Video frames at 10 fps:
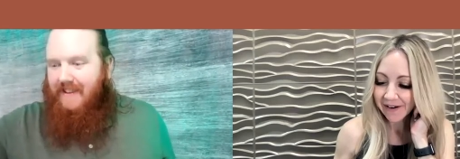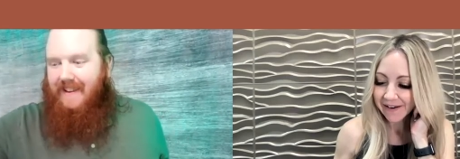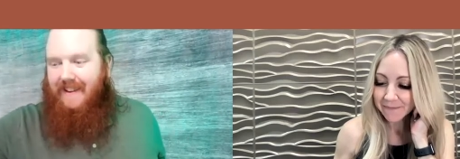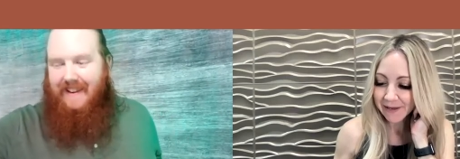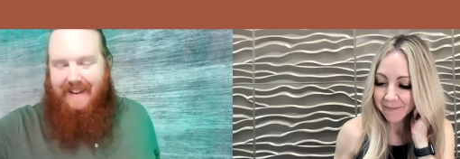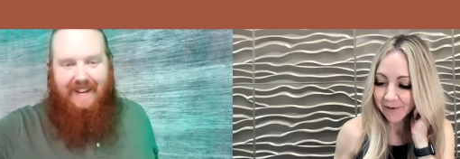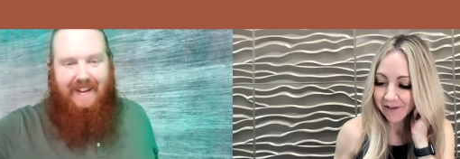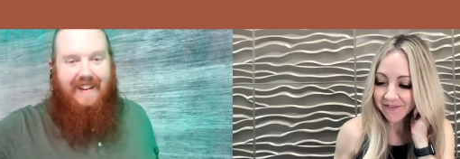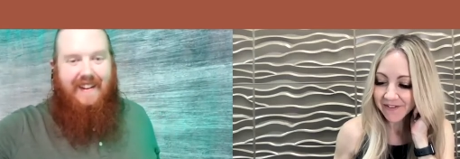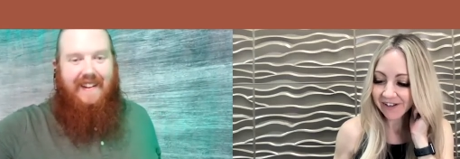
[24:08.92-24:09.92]
Speaker 1: where can
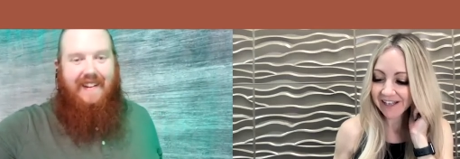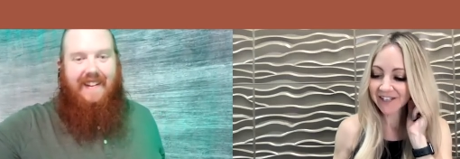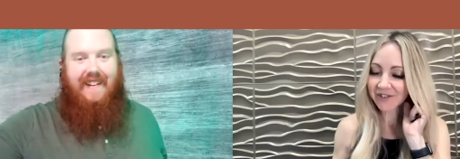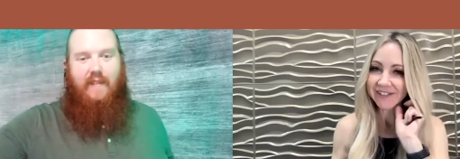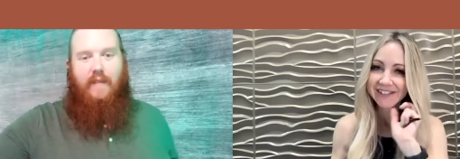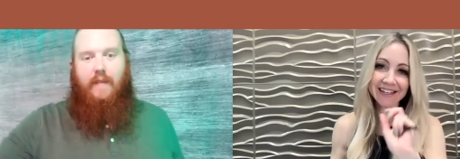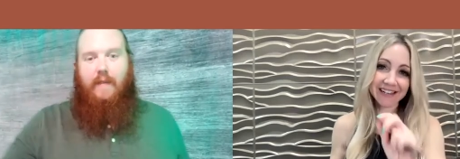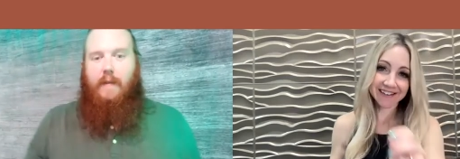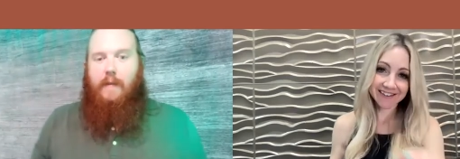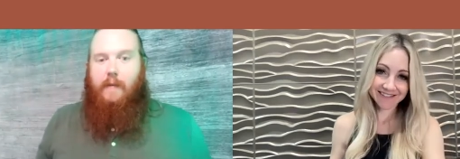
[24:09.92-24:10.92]
people, if they're
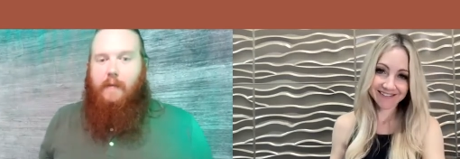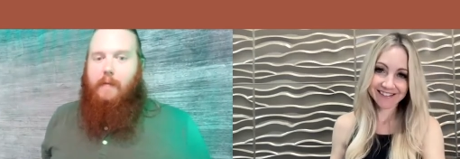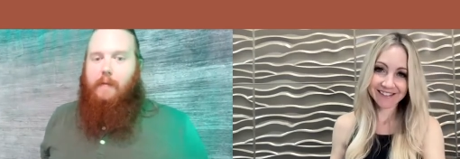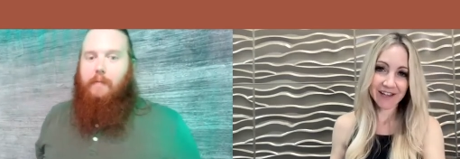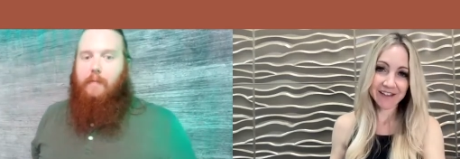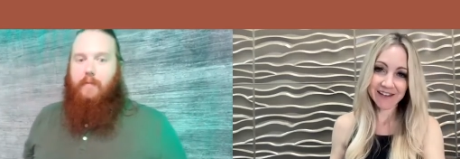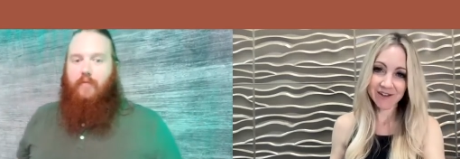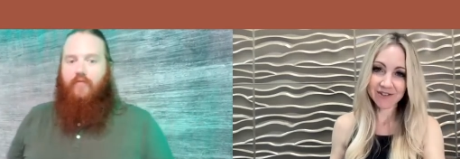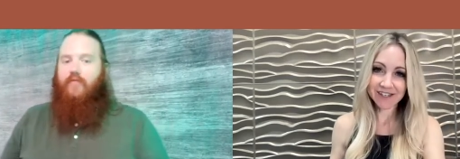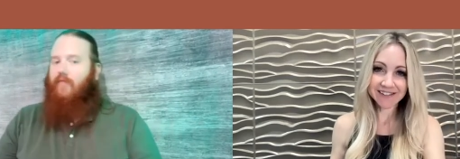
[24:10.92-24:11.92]
interested, because I
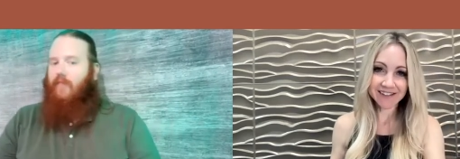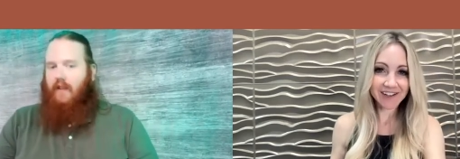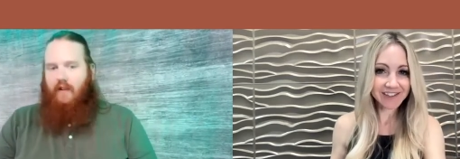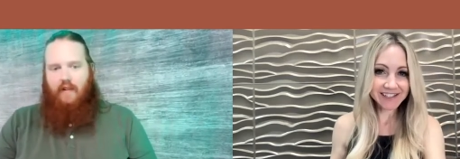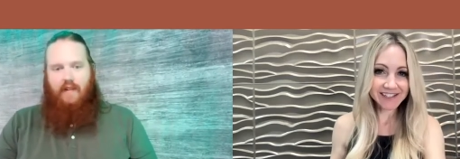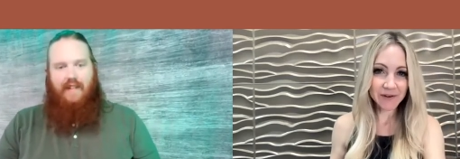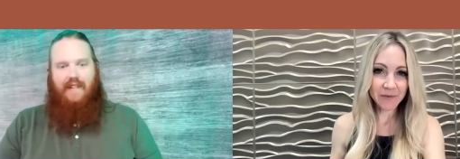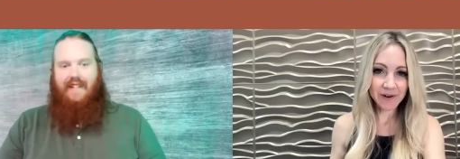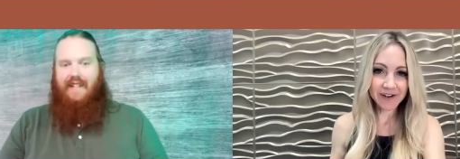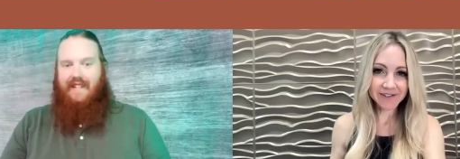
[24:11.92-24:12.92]
think you mm-hmm. just launched
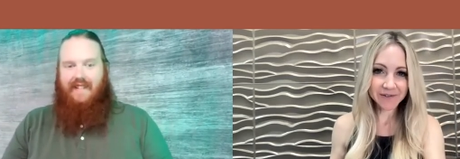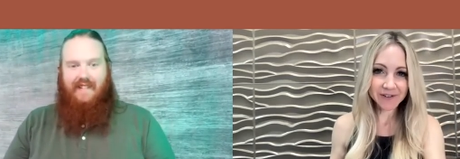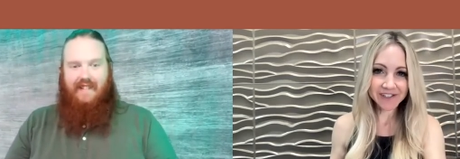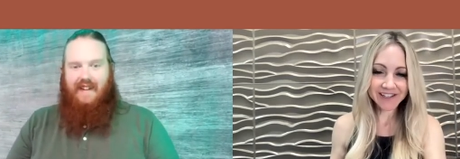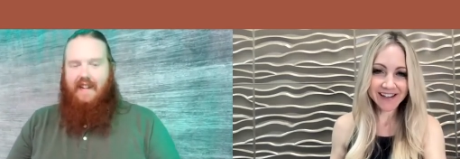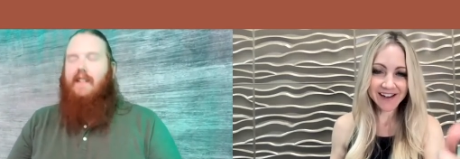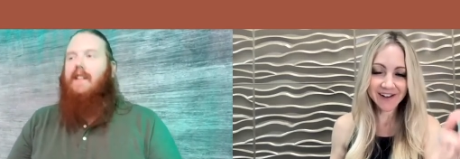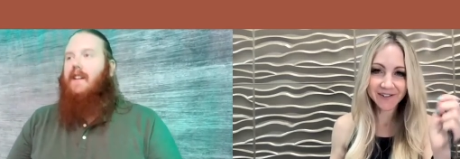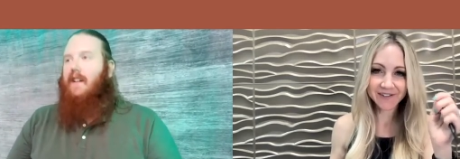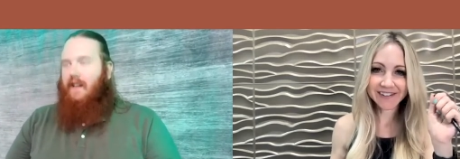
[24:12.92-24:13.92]
it, where, where should they
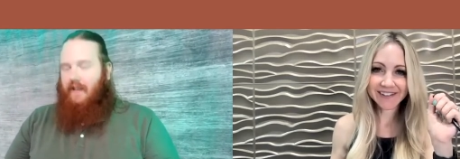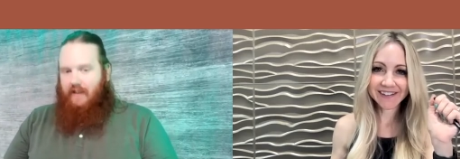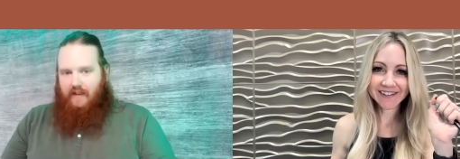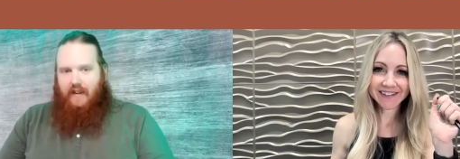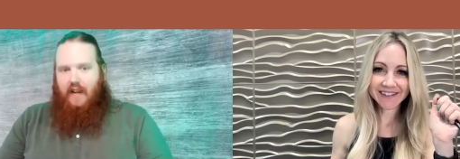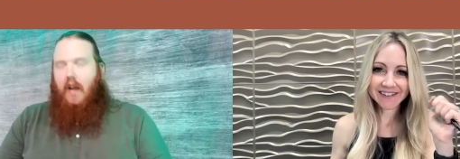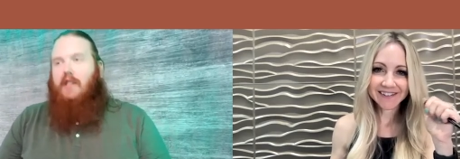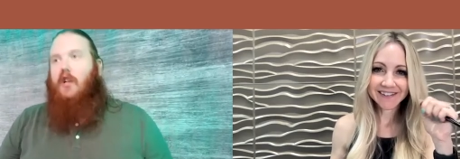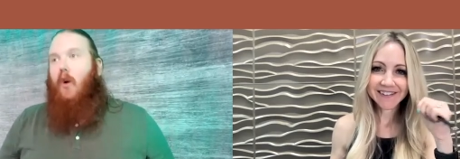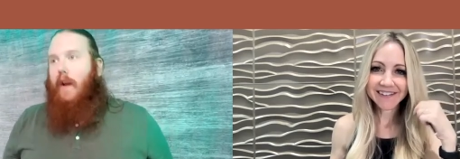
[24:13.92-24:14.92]
go?
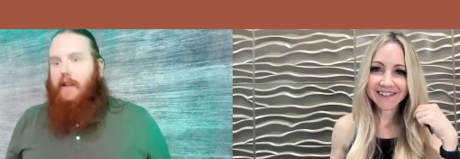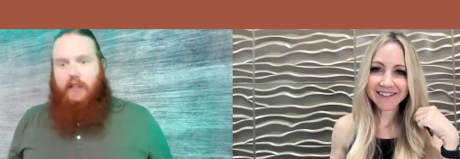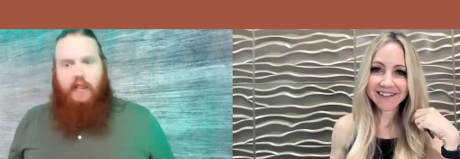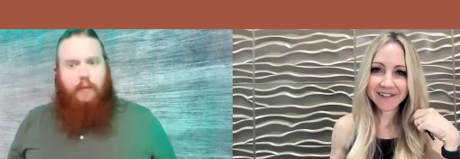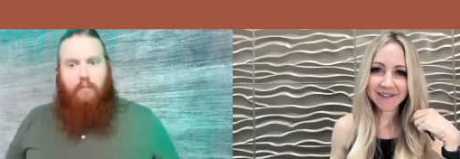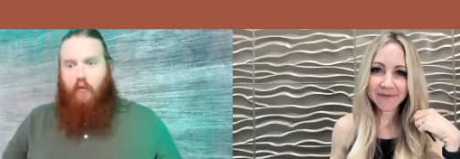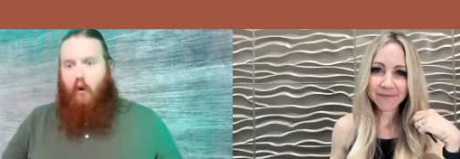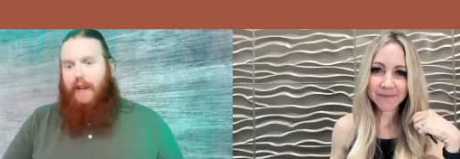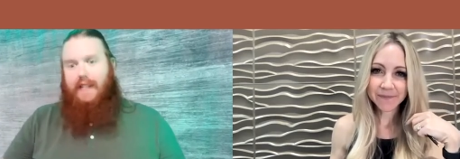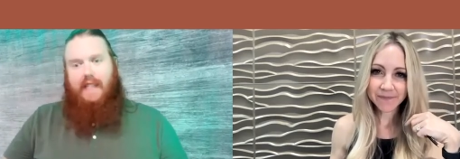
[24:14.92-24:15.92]
Speaker 2: So it's just
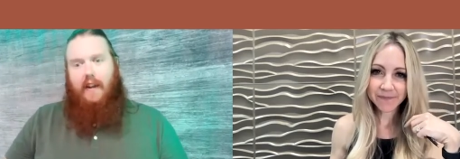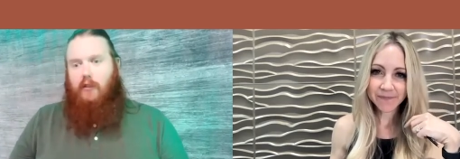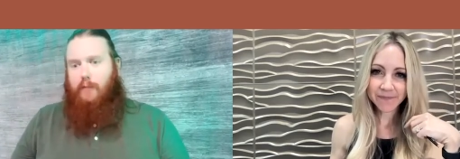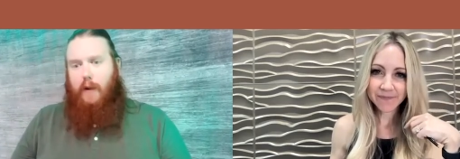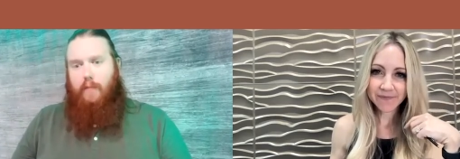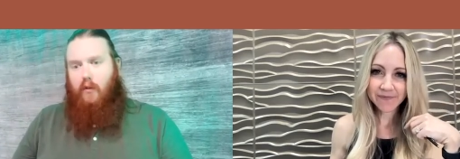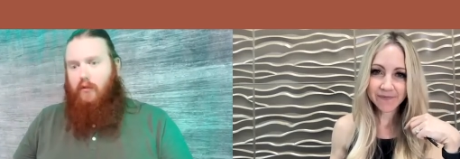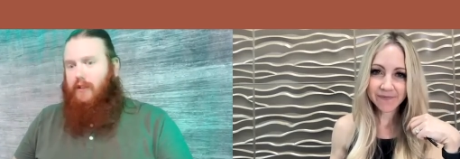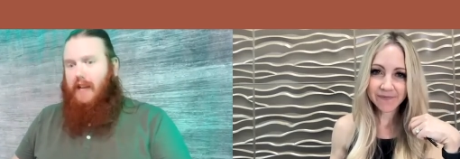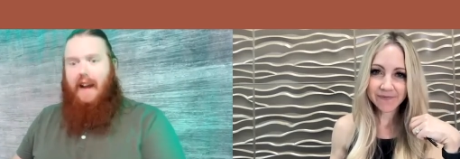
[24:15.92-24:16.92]

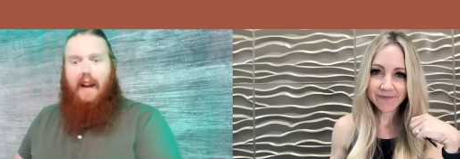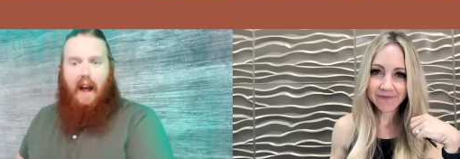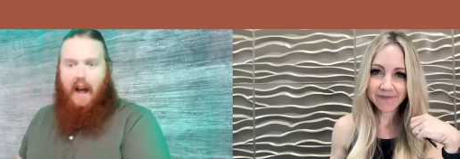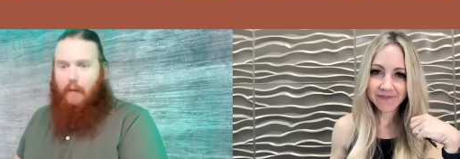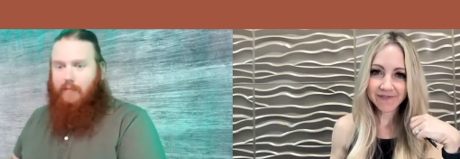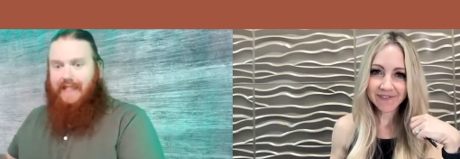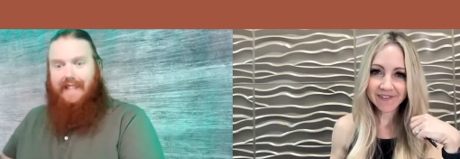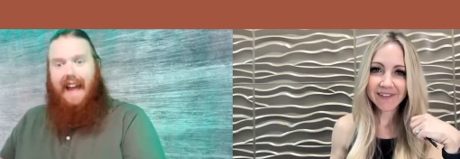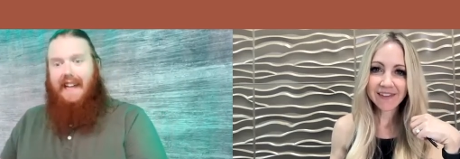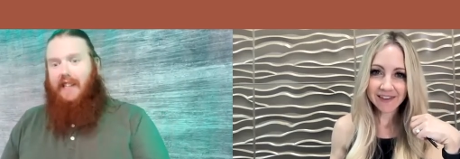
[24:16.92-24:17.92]
brokensalespeople.com
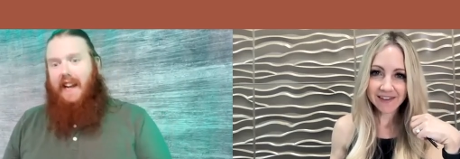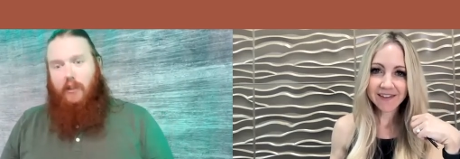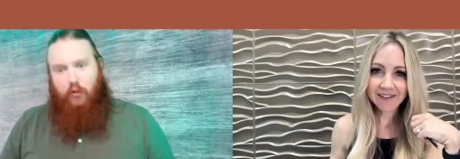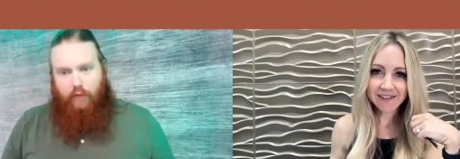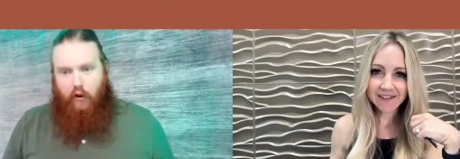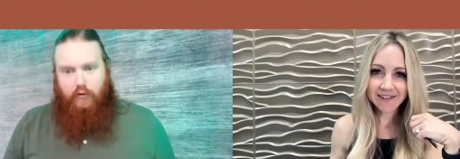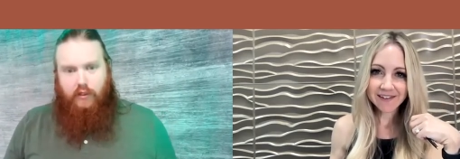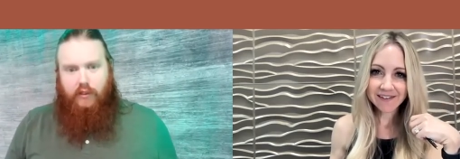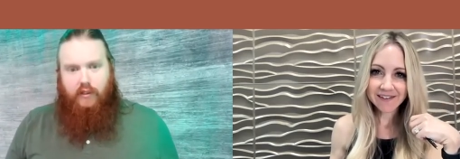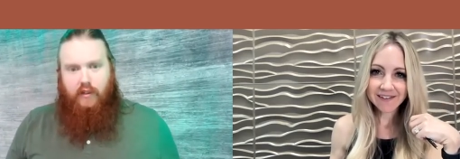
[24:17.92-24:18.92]
slash introvert.
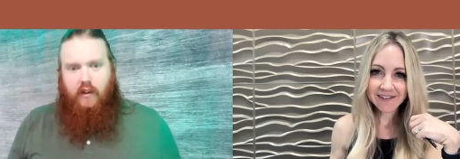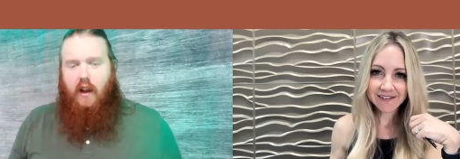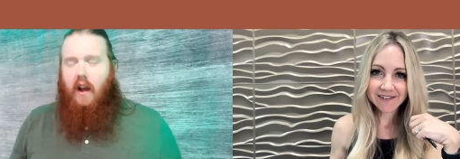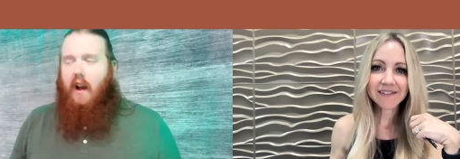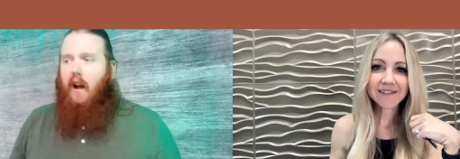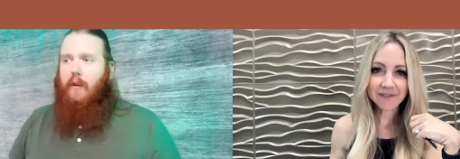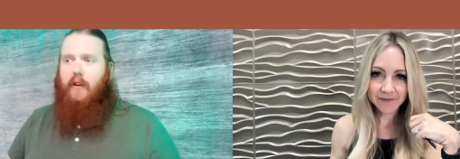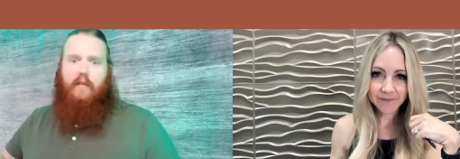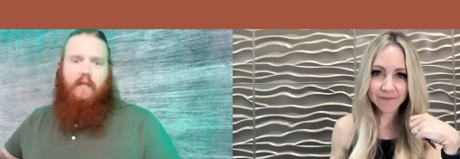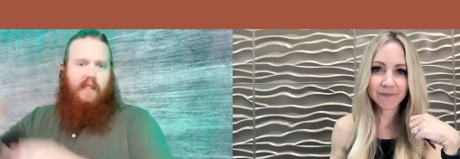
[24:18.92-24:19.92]
Um,
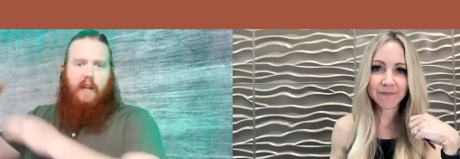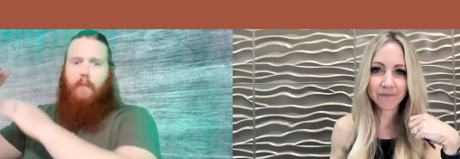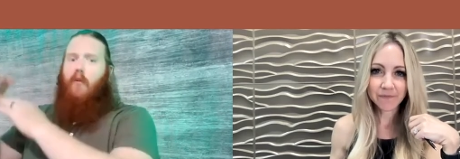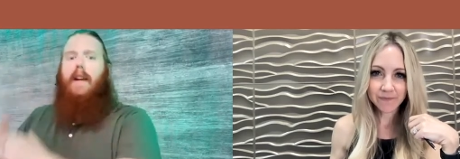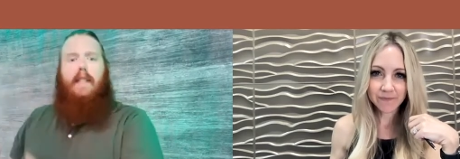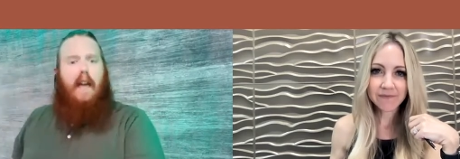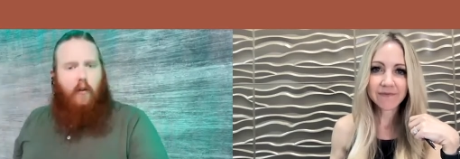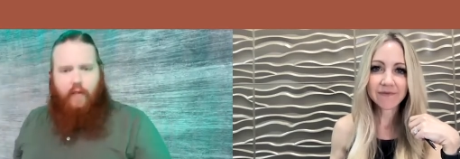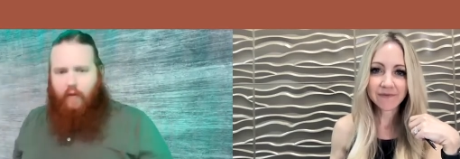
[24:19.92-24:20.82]
you could see a breakdown